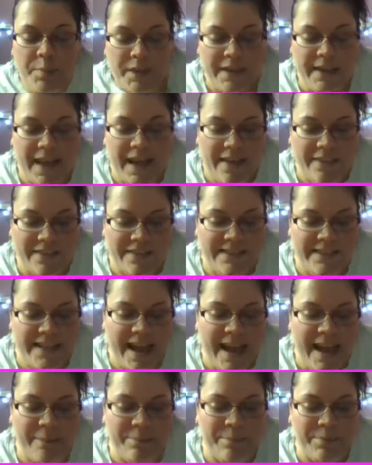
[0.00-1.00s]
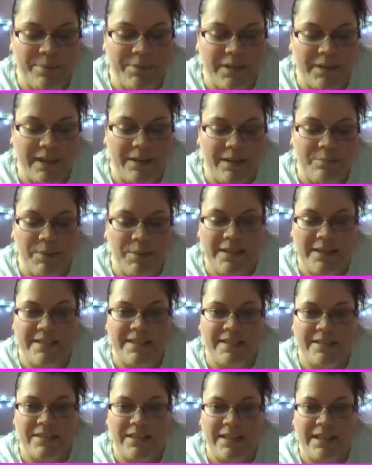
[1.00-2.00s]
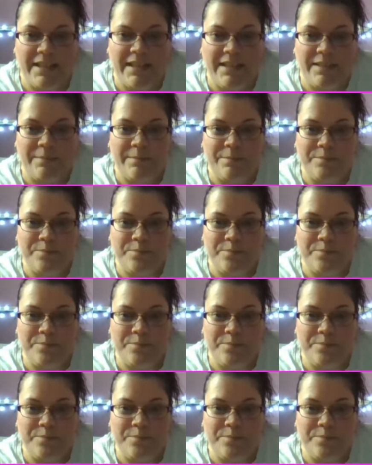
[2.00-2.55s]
yeah, this app like basically